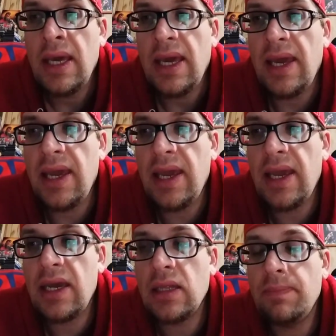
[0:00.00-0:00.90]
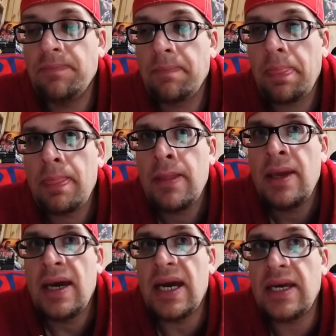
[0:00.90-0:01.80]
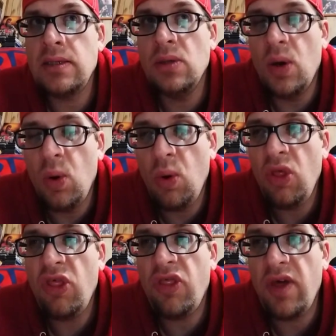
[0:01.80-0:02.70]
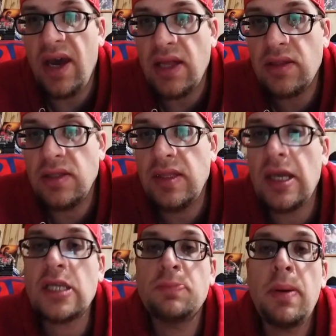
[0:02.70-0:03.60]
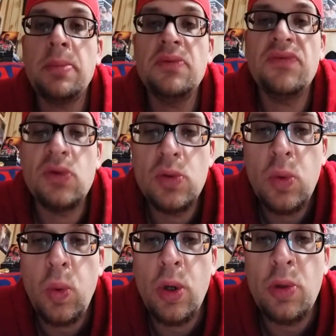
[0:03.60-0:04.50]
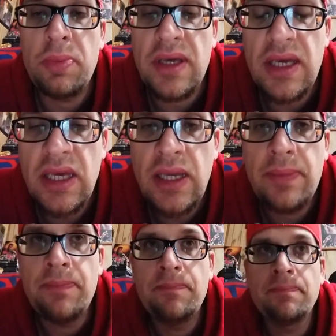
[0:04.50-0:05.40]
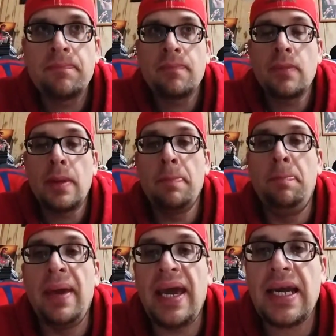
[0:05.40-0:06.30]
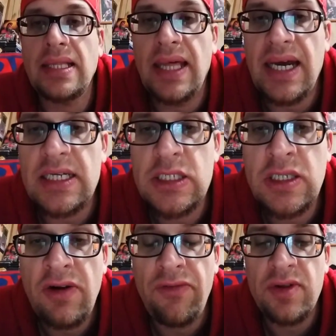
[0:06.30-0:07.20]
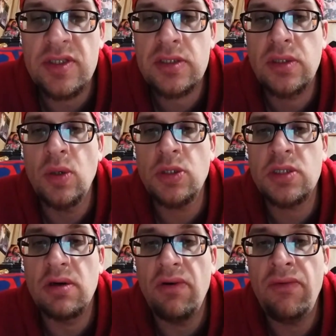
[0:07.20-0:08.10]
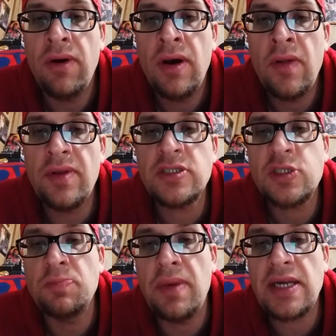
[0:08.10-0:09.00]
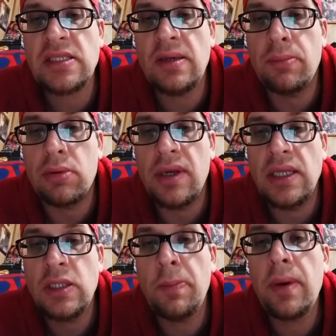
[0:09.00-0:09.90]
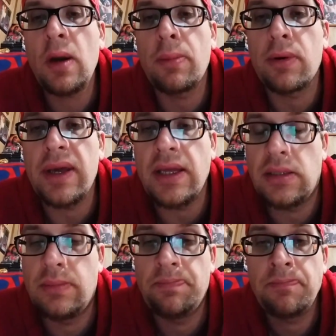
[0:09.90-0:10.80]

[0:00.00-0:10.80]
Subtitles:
And I know that the next pay-per-view will be Backlash for the exclusive, the SmackDown brand, the better brand.